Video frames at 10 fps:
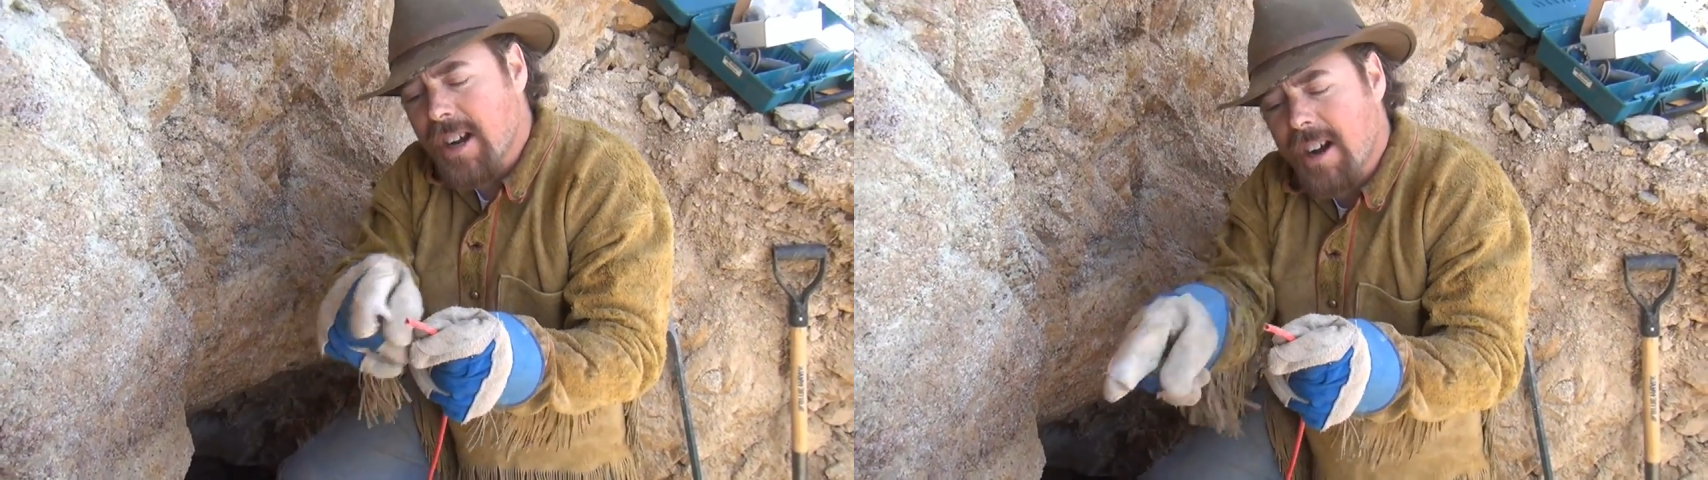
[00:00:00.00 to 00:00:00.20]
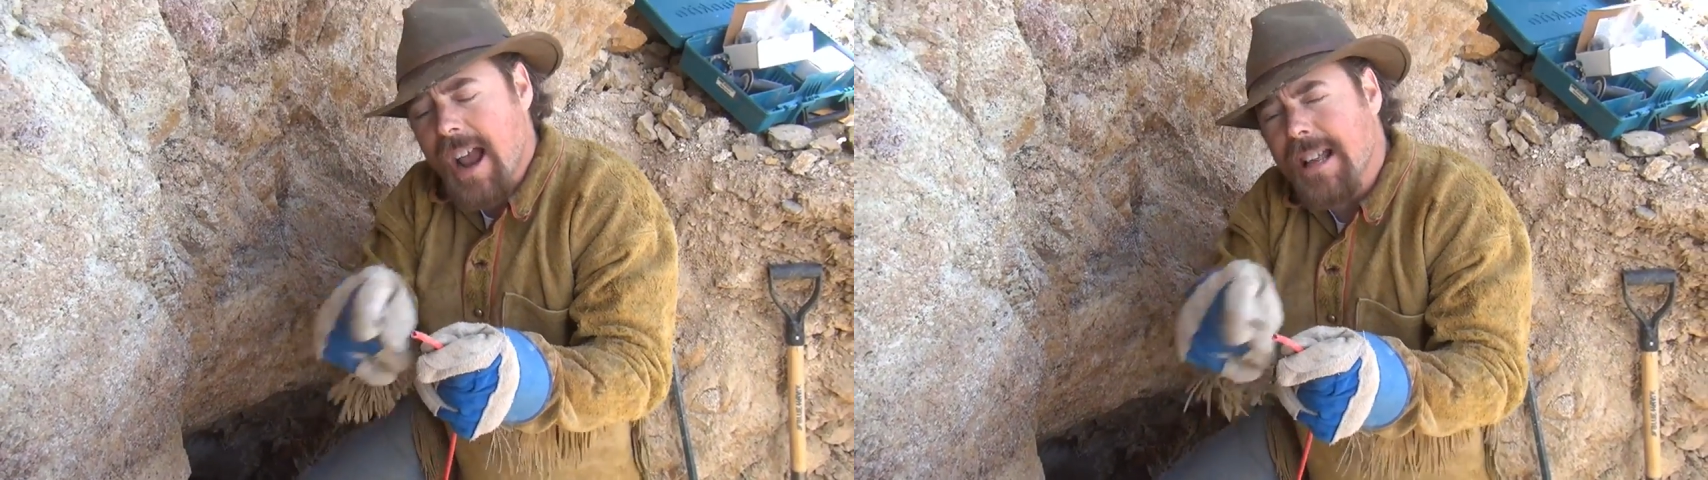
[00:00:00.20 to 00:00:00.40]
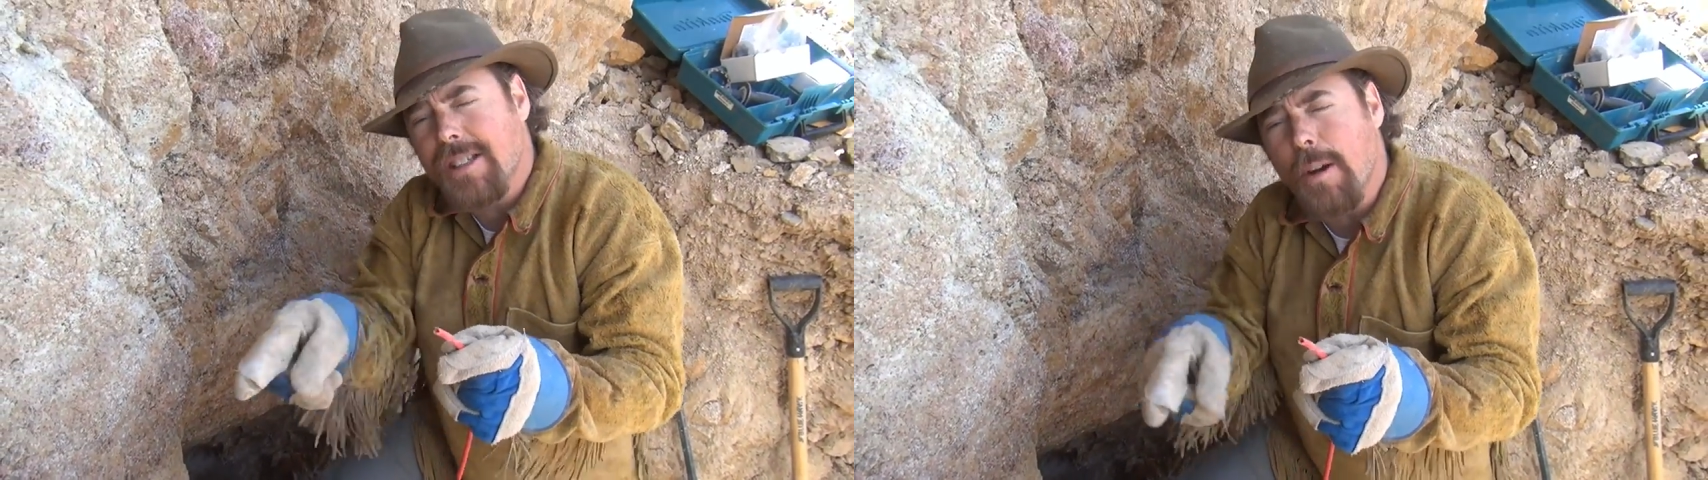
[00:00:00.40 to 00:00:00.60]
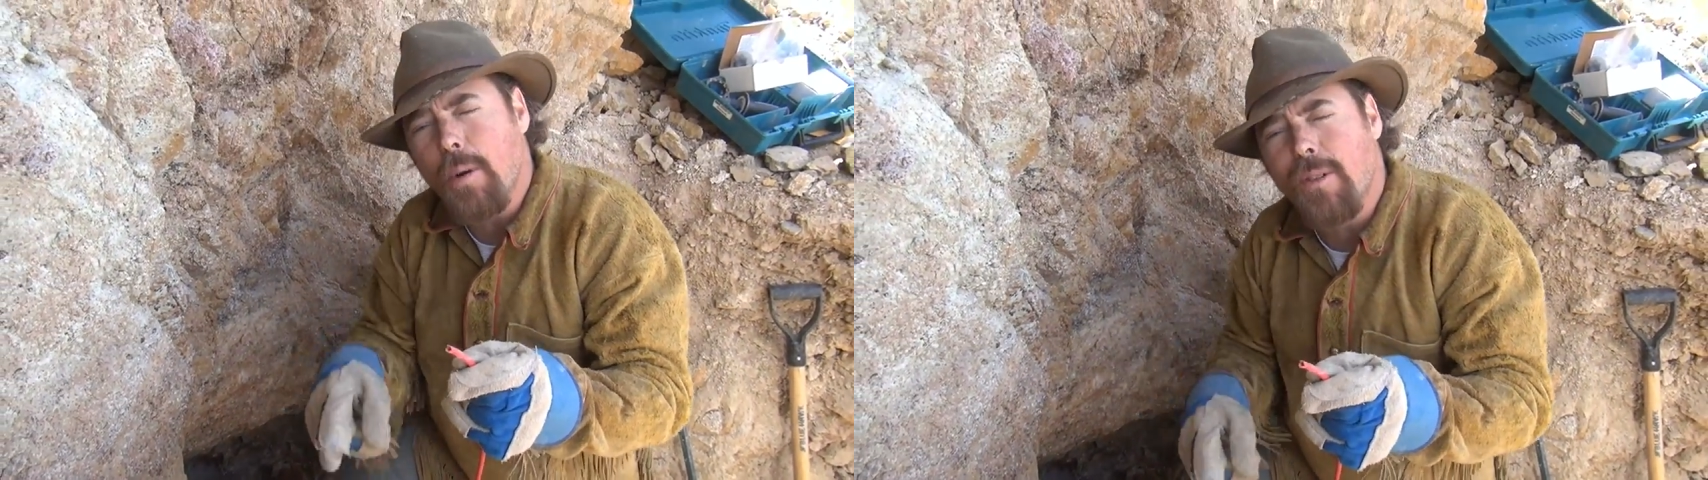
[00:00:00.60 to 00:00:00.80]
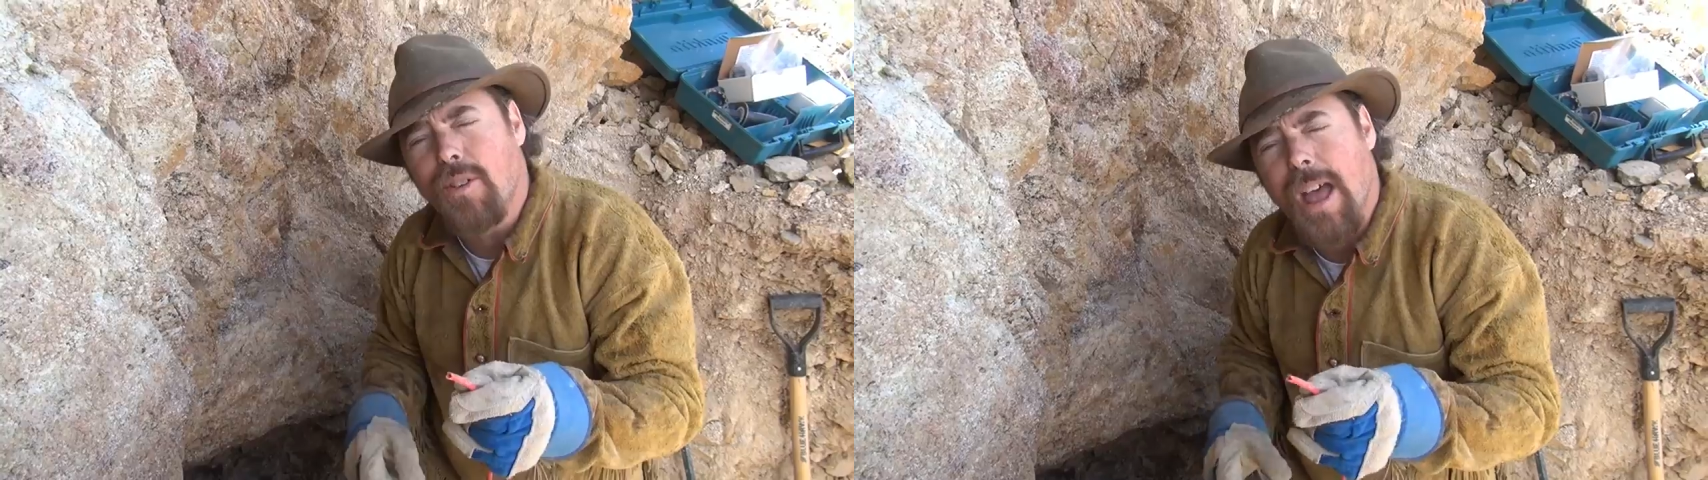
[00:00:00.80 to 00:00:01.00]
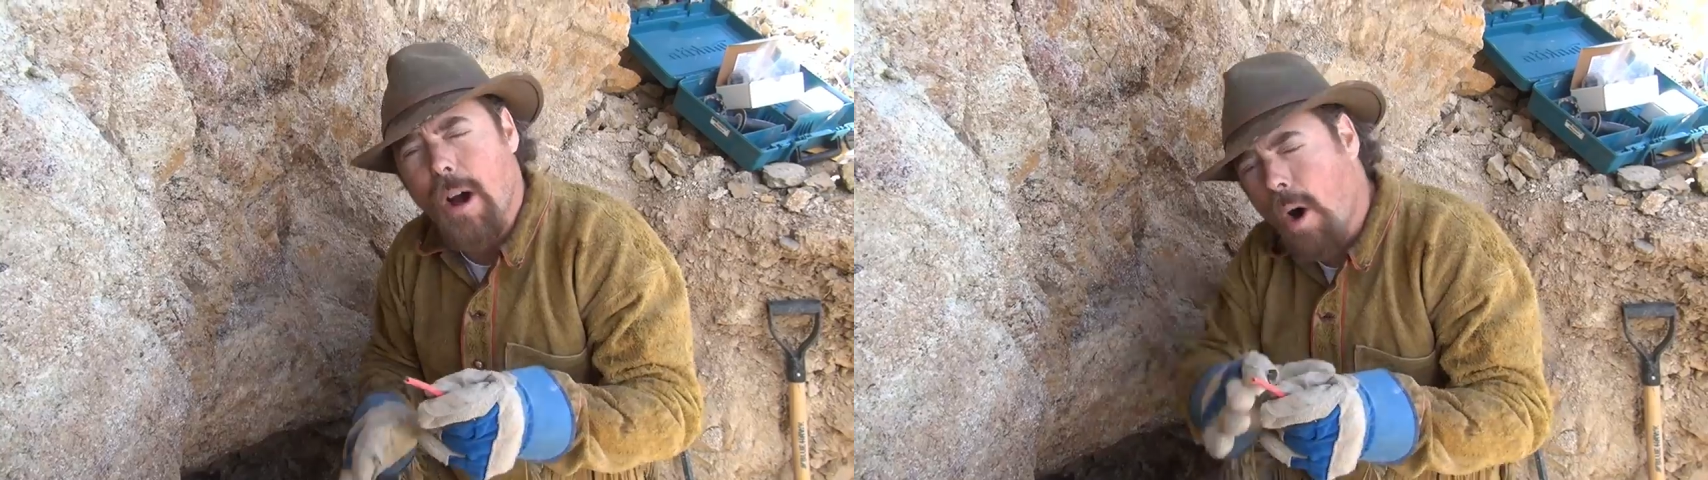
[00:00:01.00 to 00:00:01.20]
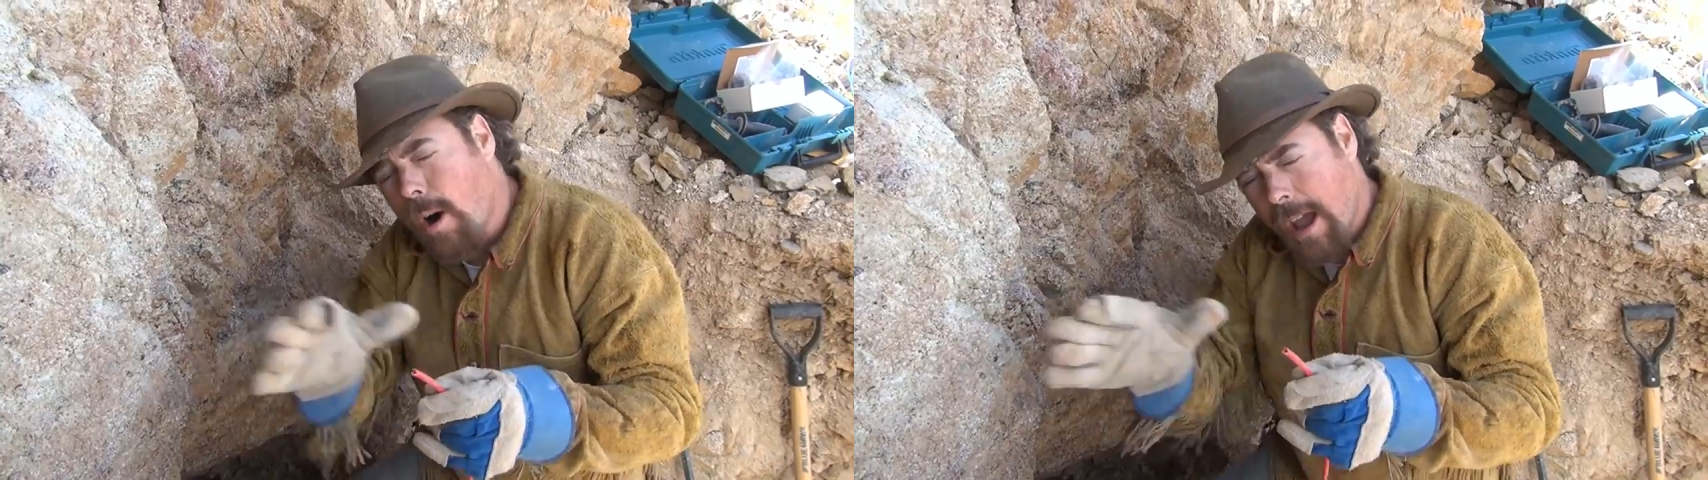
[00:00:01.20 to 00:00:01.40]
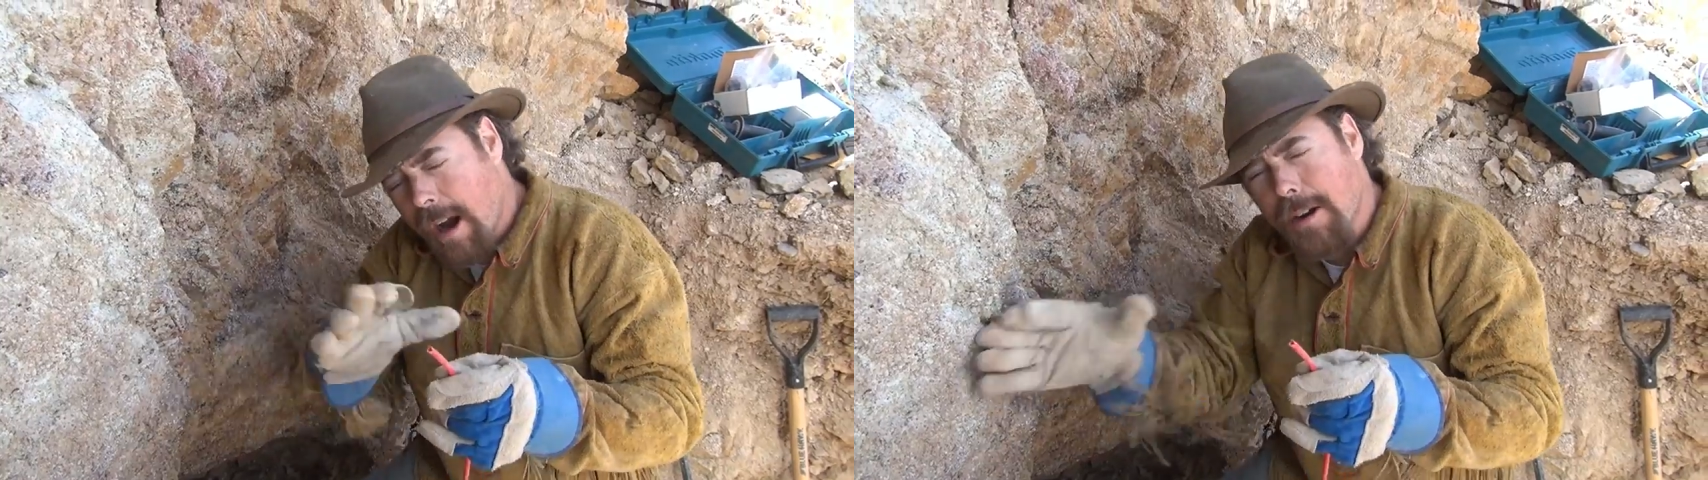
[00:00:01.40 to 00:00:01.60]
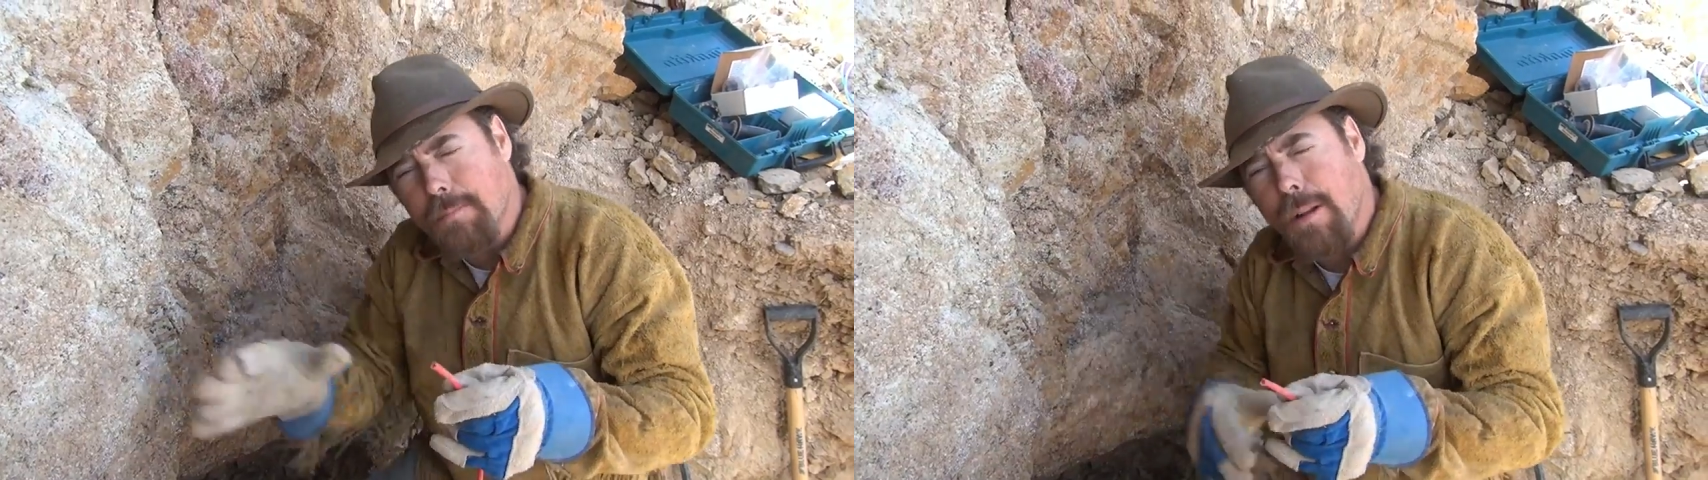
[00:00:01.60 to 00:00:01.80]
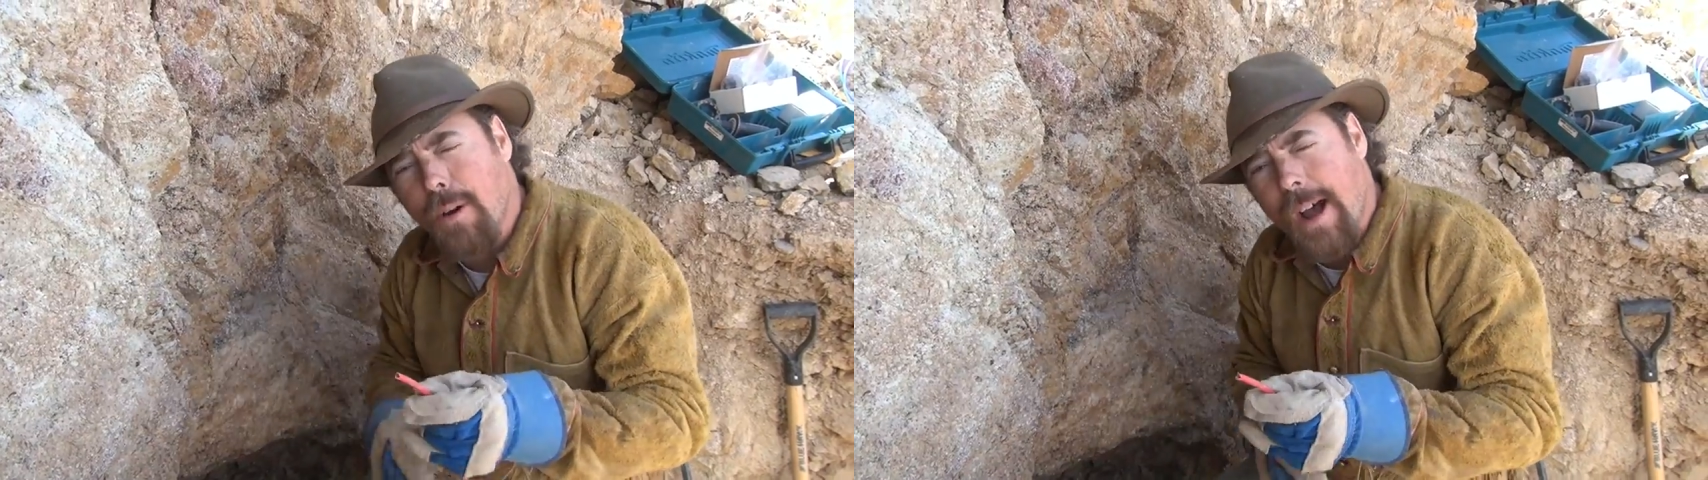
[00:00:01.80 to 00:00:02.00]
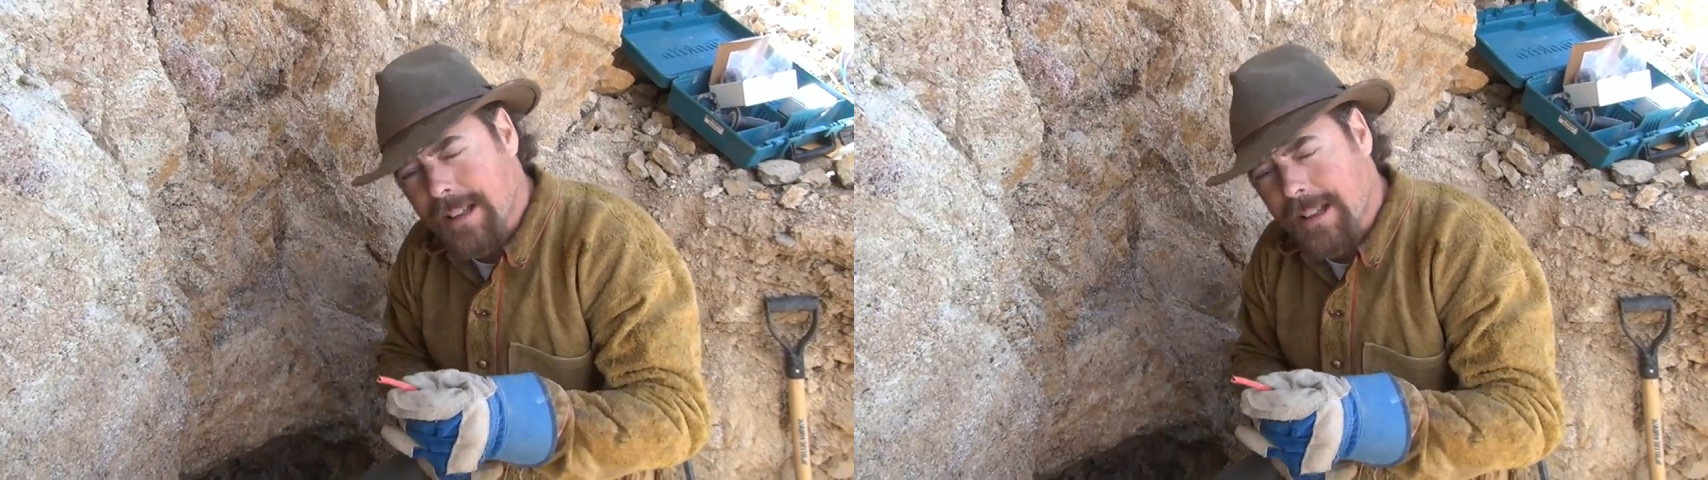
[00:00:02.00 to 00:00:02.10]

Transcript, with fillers: in there, it has somewhere for that air to blow